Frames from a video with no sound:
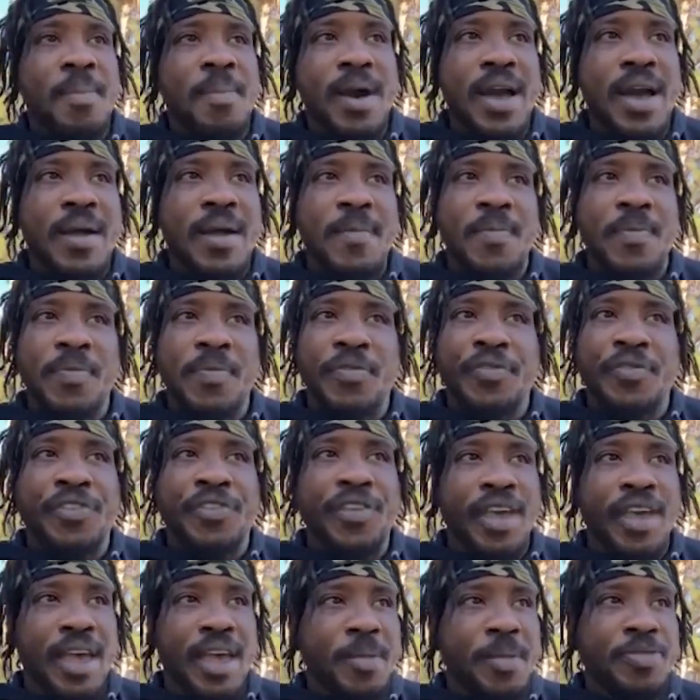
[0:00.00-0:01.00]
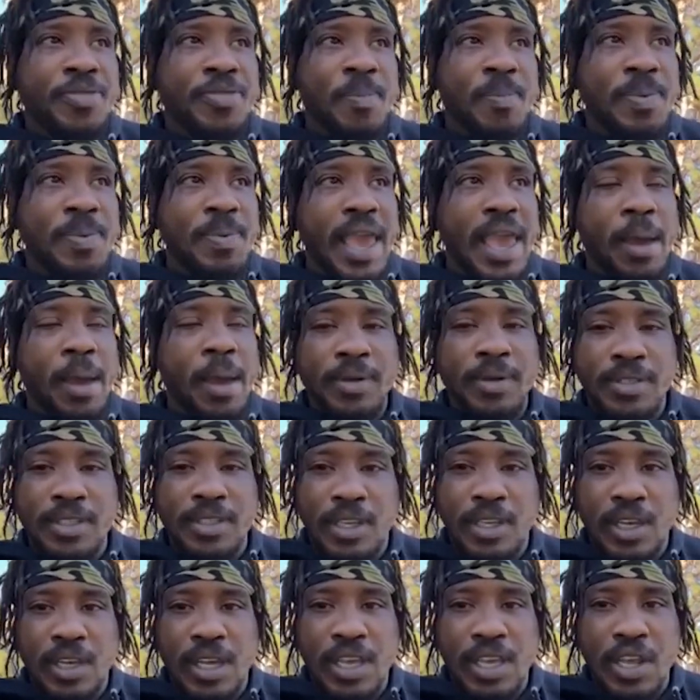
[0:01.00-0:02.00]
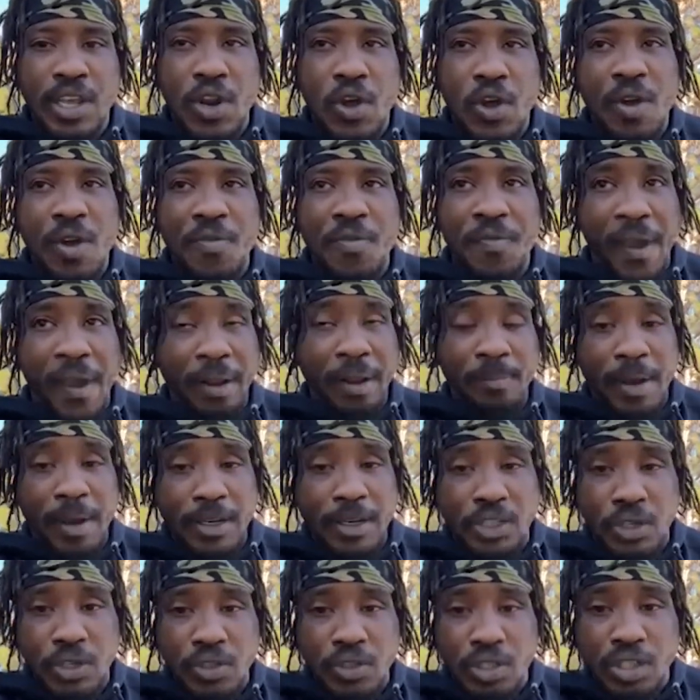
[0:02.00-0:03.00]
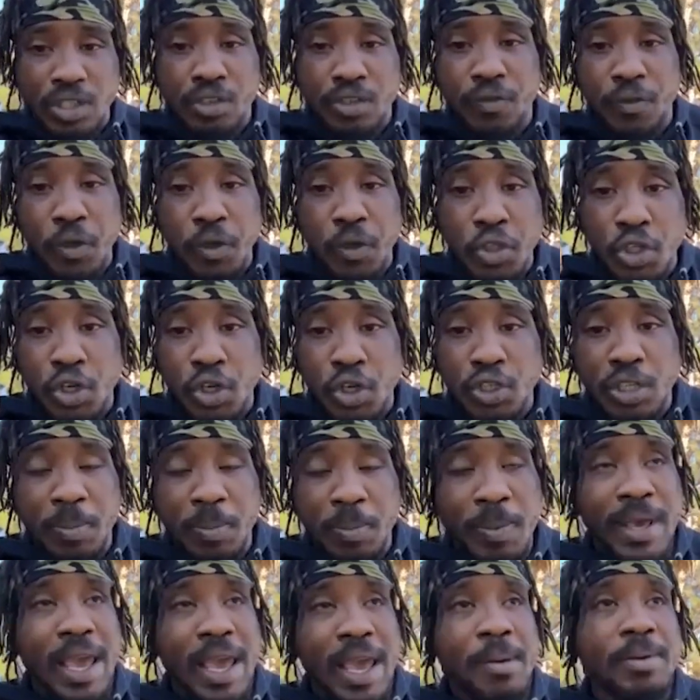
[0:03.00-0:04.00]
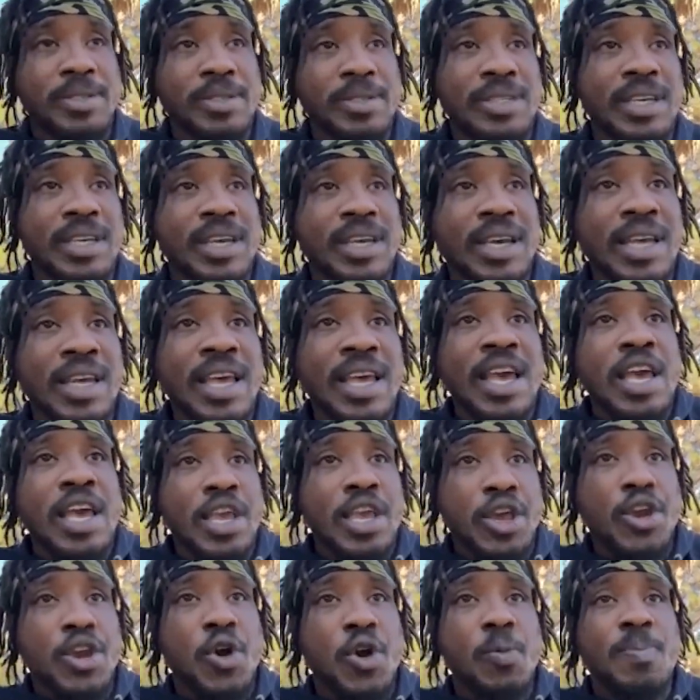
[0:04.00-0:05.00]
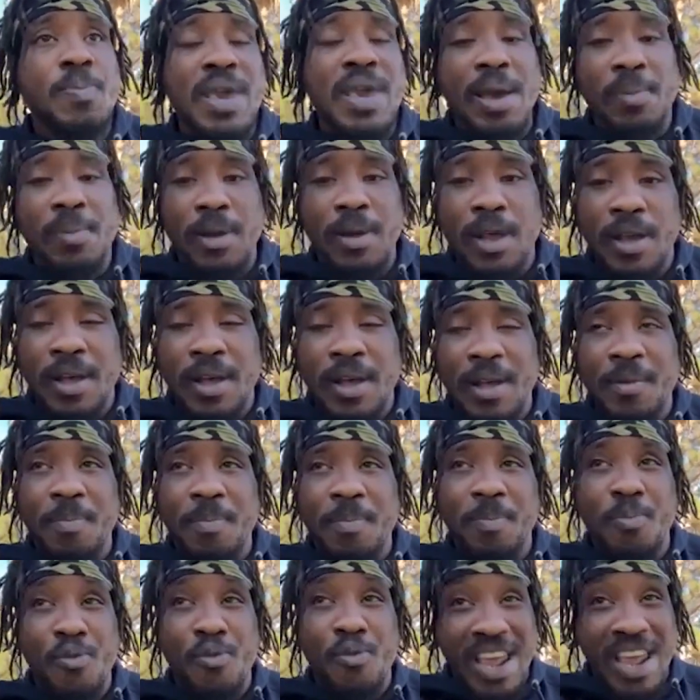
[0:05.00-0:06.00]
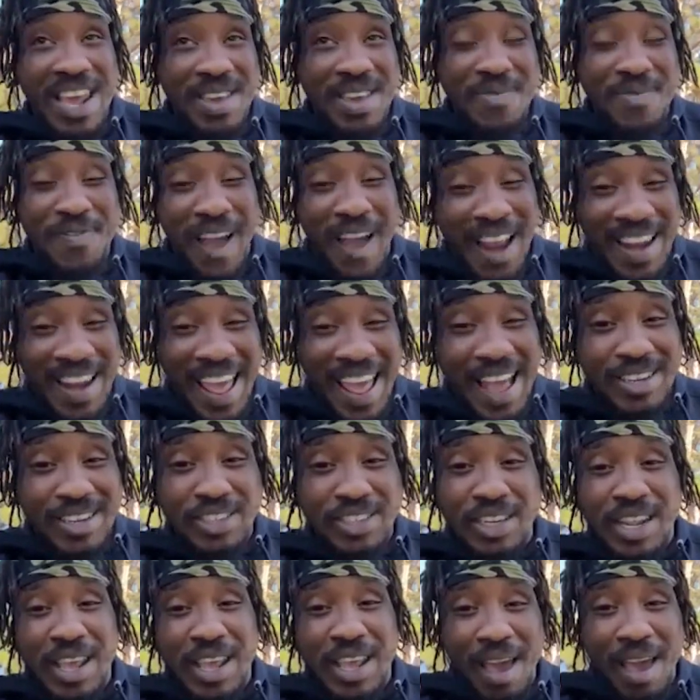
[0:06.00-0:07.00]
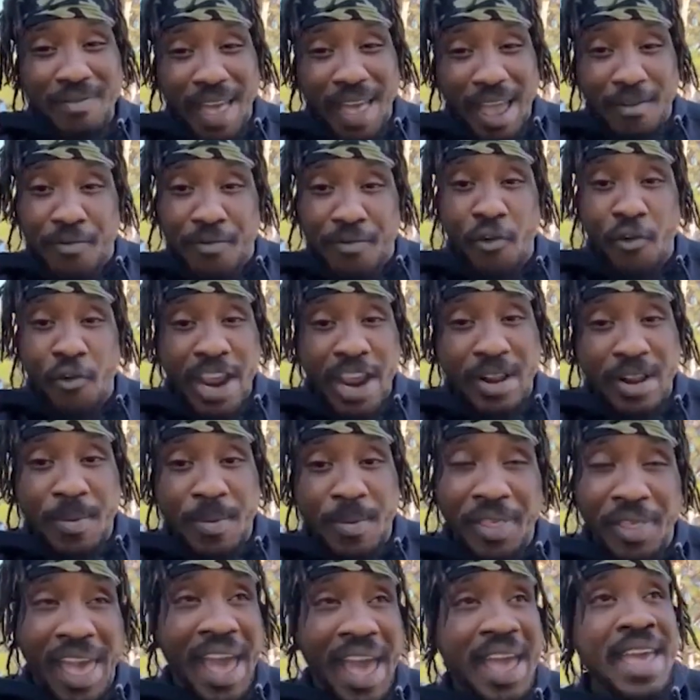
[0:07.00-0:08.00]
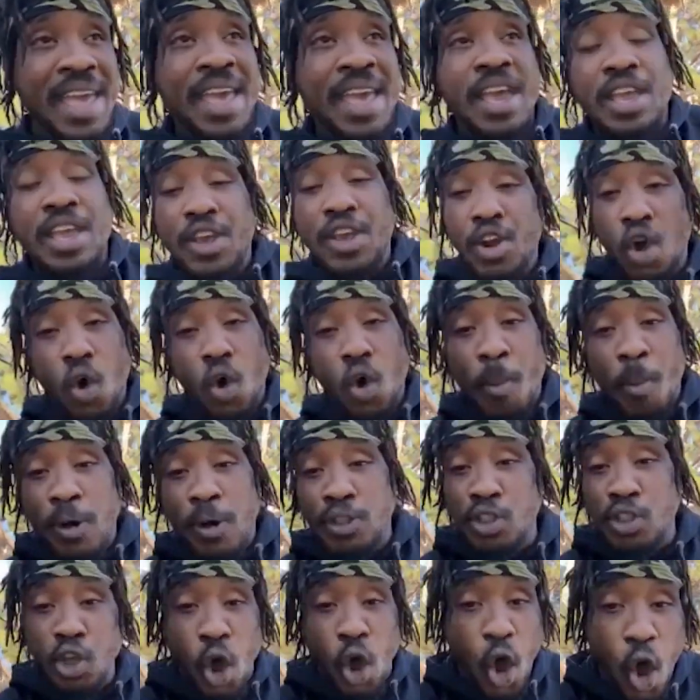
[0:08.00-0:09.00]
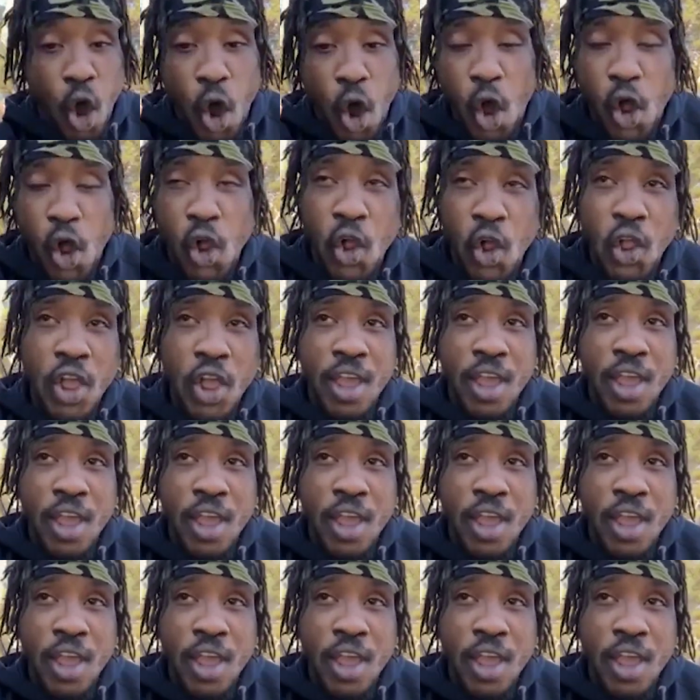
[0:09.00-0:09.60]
But to be able to, you know, affect my children's future, to be able to, you know, be able to breathe financially, have that freedom that, you know, most all